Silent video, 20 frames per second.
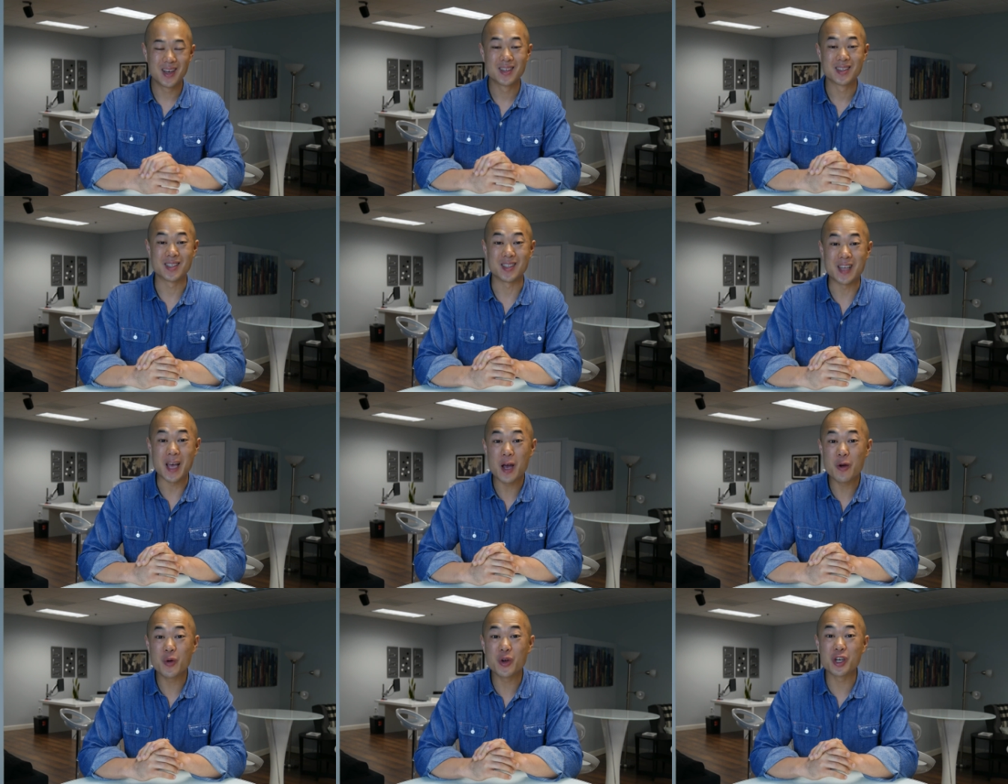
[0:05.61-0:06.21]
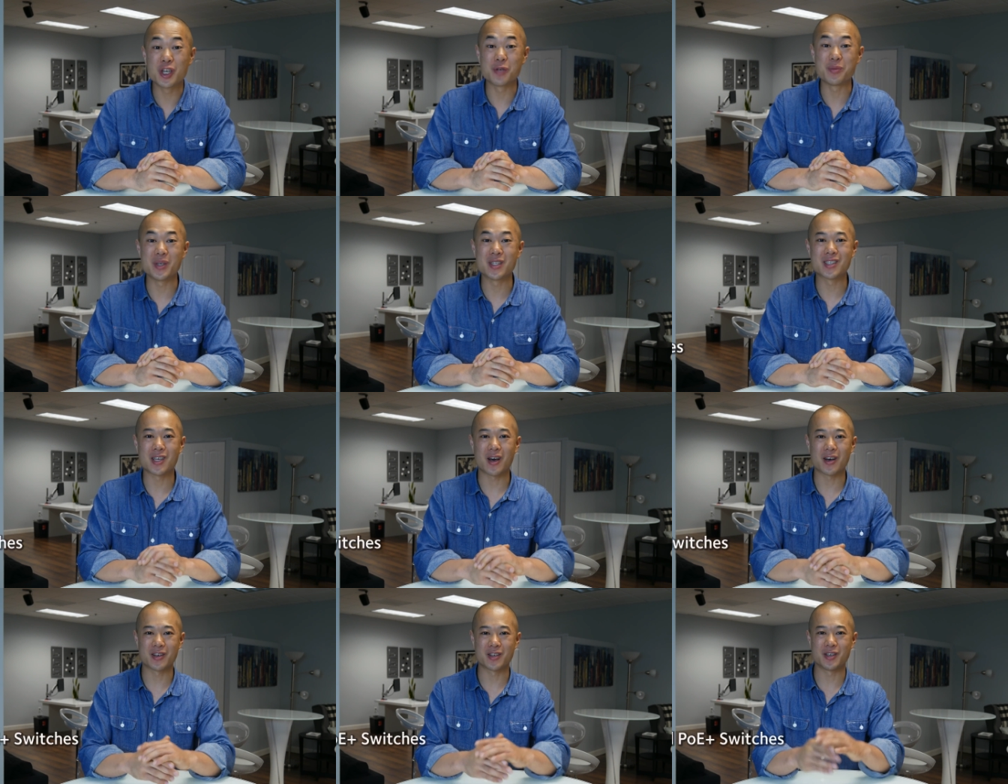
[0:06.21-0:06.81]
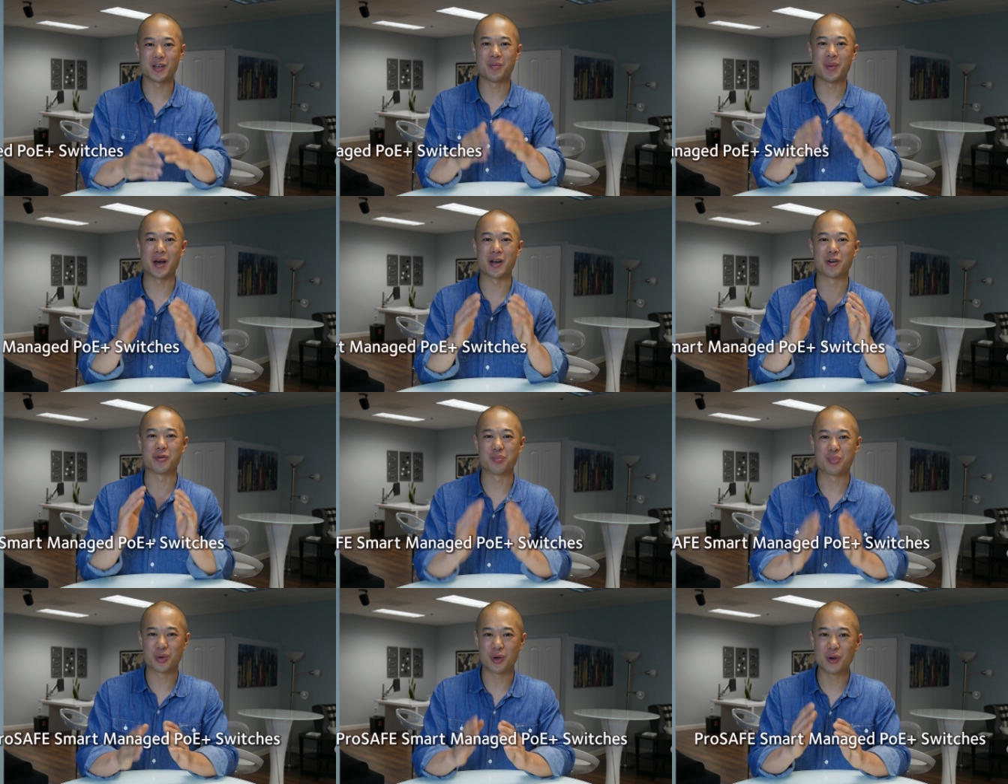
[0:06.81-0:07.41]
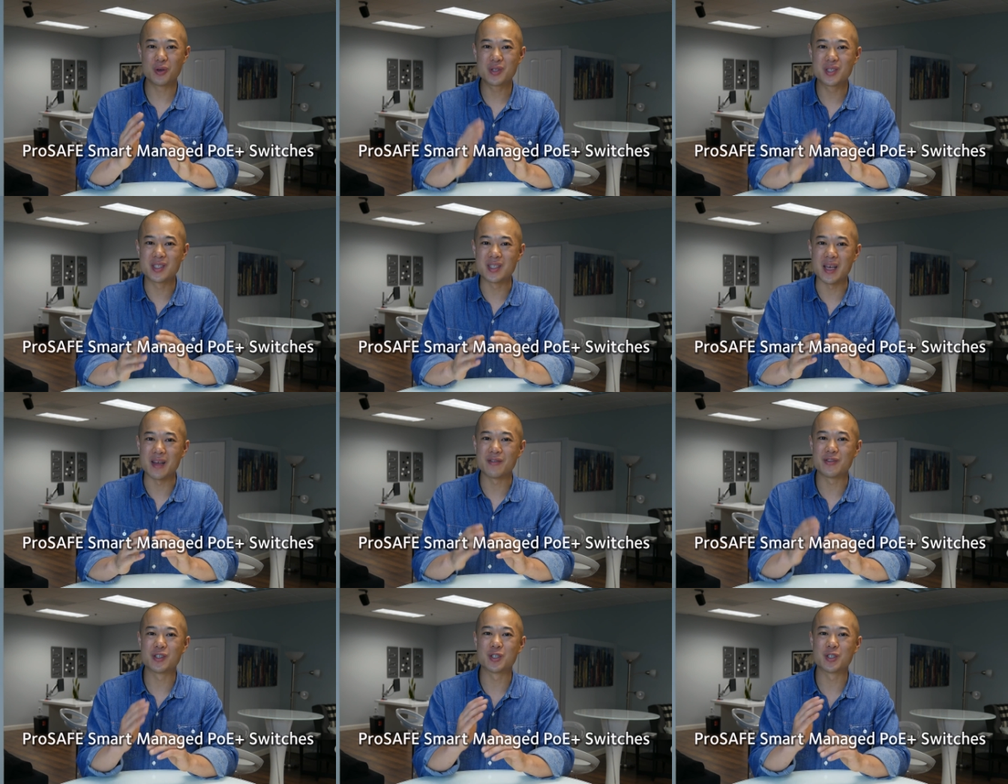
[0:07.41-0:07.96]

Today we're going to be talking about our ProSafe